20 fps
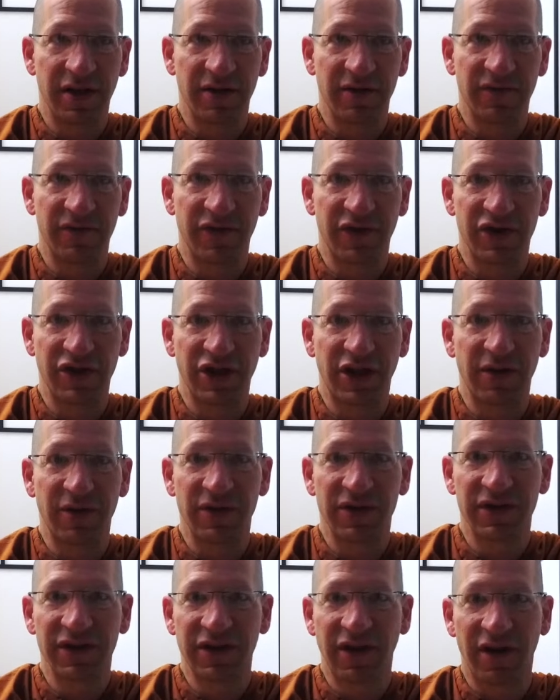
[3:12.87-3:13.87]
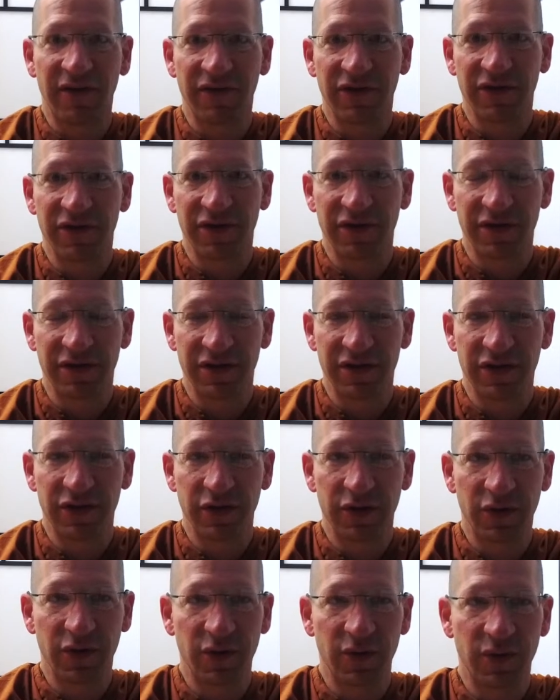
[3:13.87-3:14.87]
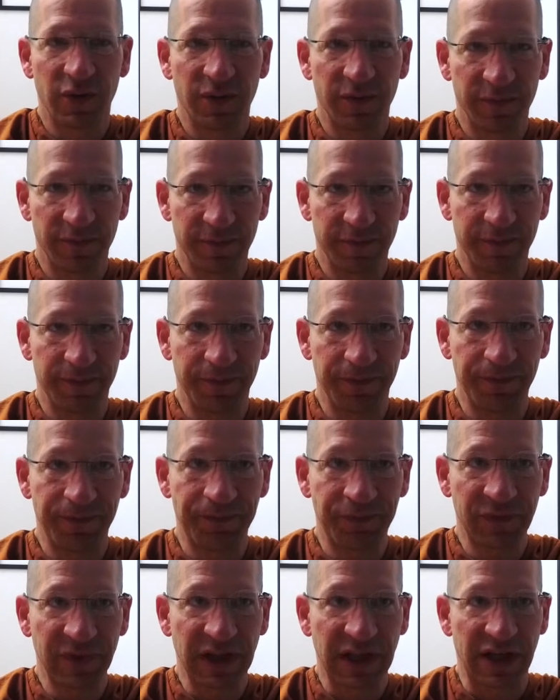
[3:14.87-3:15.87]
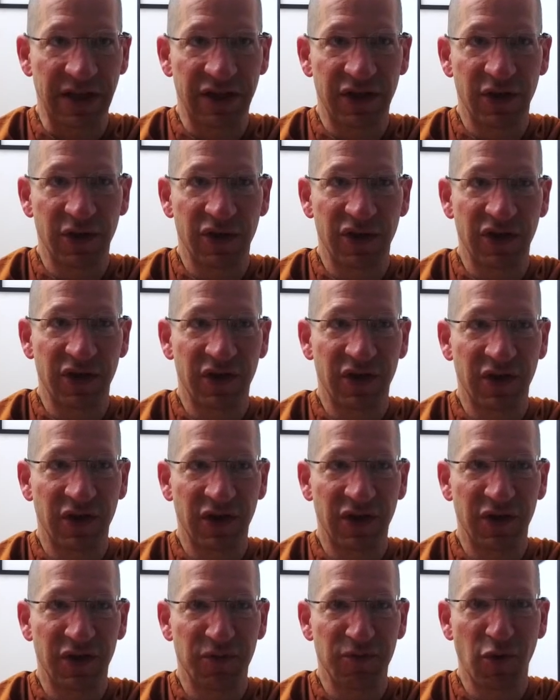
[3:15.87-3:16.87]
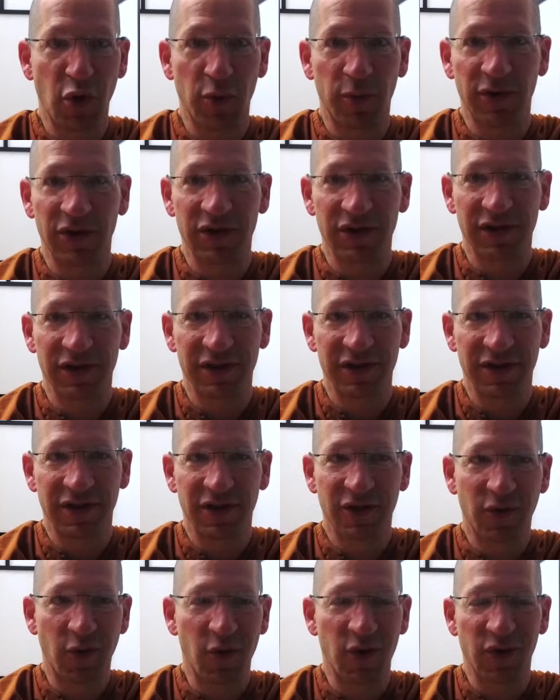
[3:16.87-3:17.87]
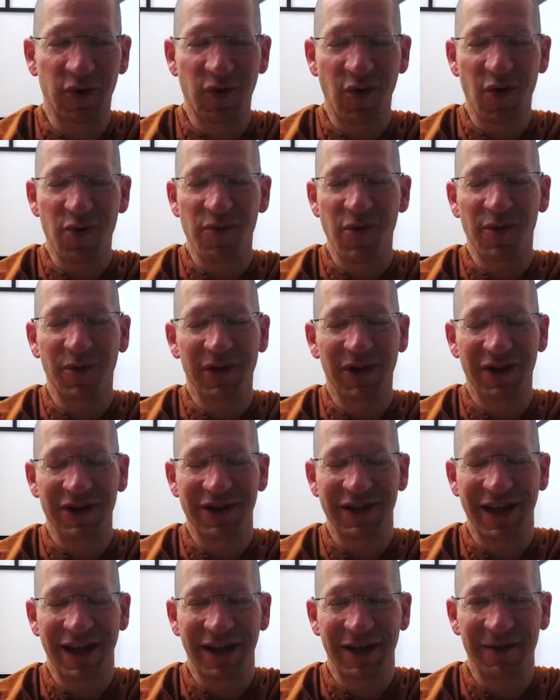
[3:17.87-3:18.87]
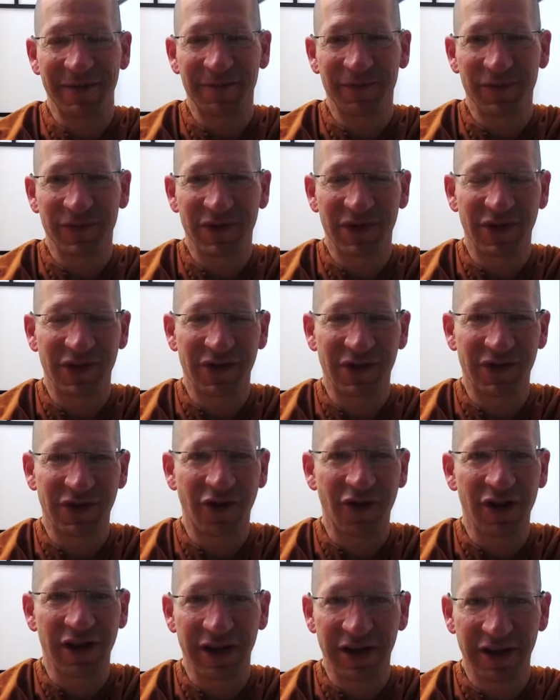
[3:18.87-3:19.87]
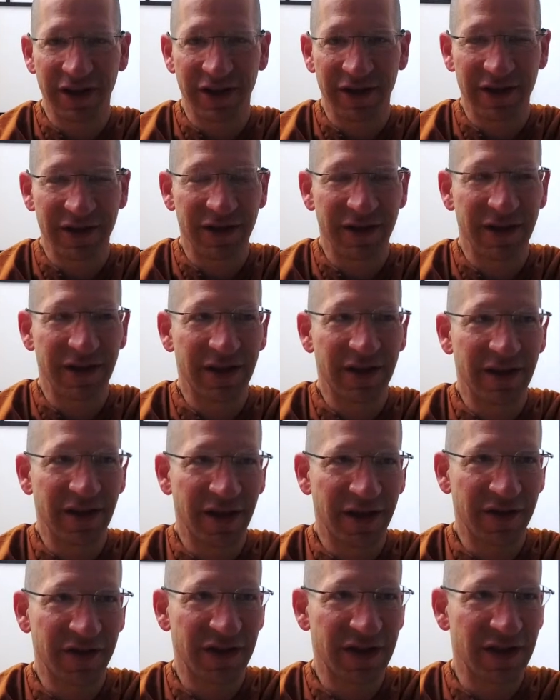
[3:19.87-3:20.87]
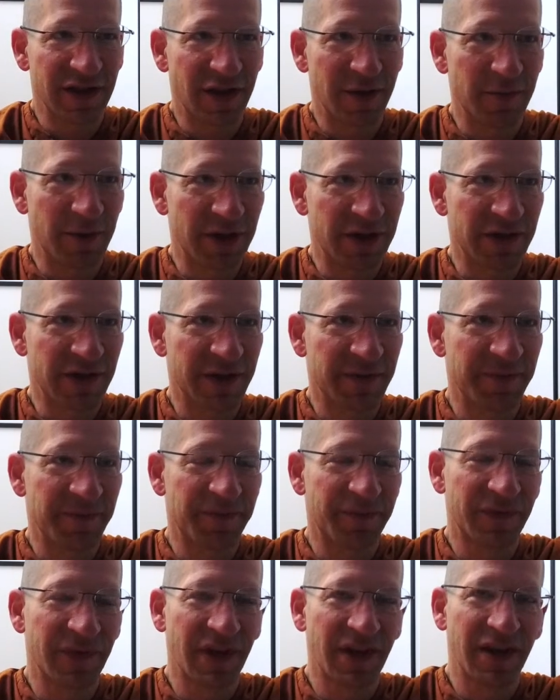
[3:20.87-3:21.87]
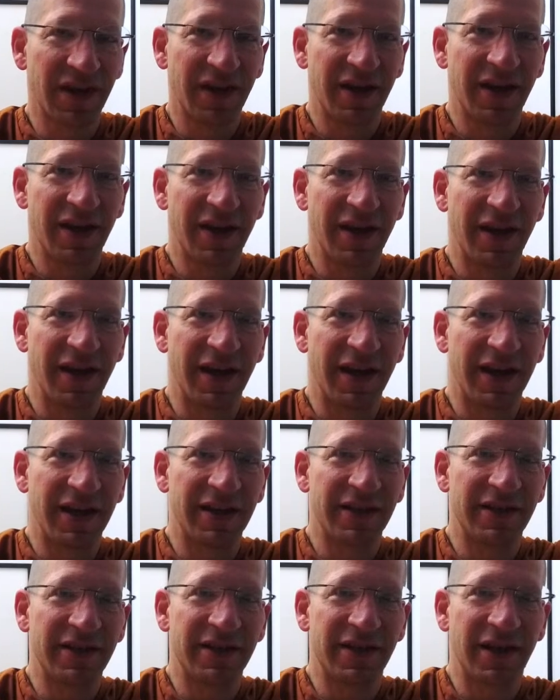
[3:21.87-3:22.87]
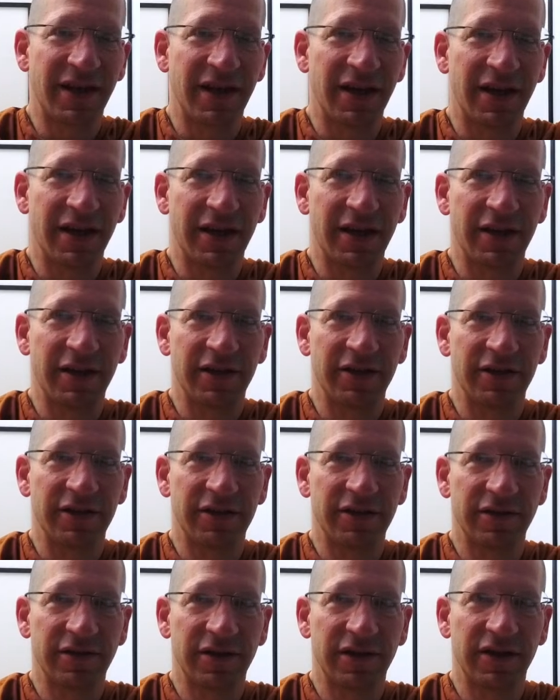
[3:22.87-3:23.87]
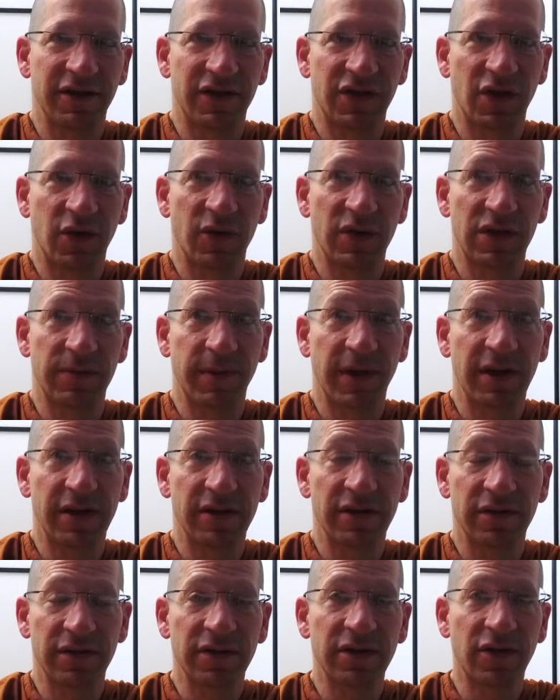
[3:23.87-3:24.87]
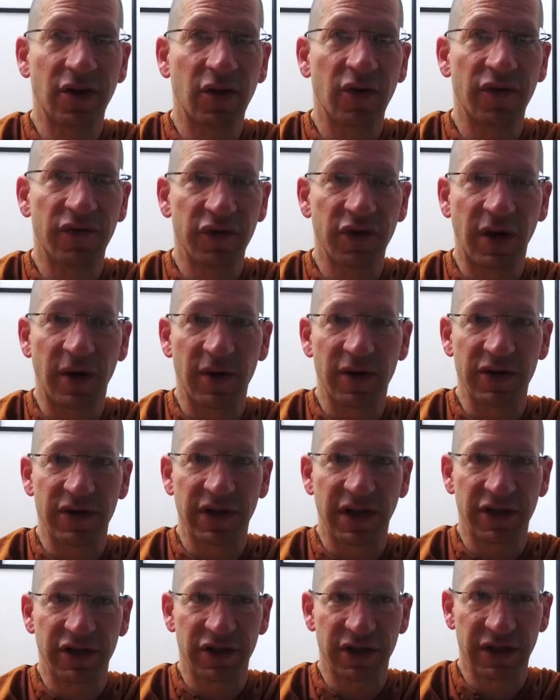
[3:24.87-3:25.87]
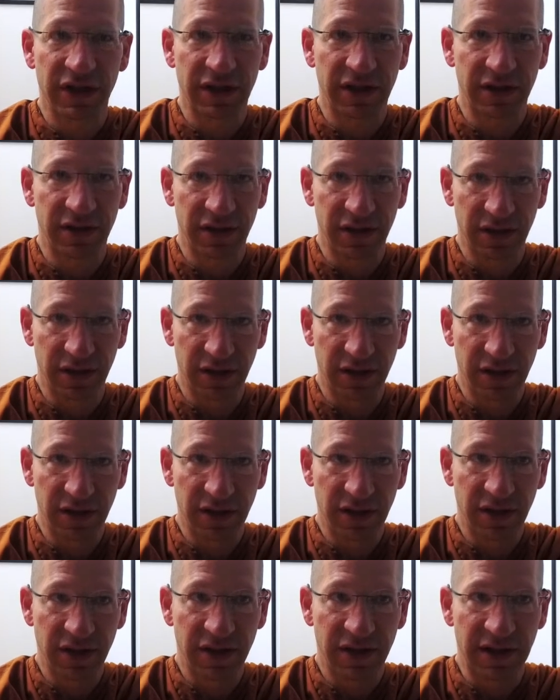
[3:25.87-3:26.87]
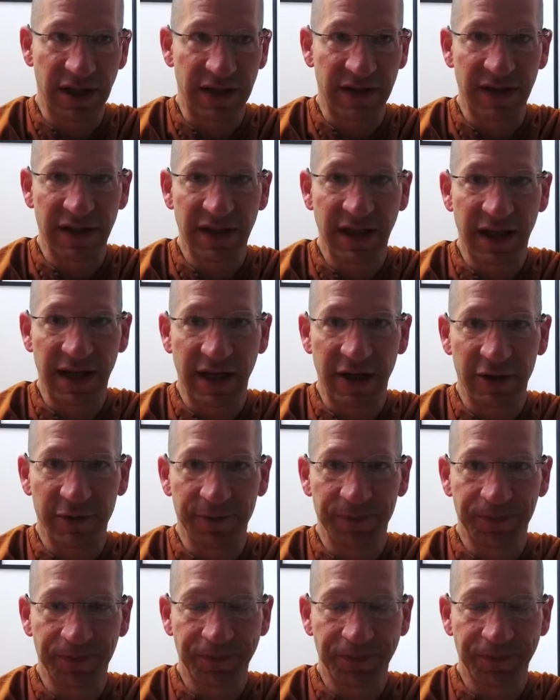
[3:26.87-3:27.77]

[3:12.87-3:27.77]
very generously offered to let us use his mobile, quote-unquote mobile antenna, so Starlink, thanks to Elon Musk. And so we spent, a few hours actually testing that out,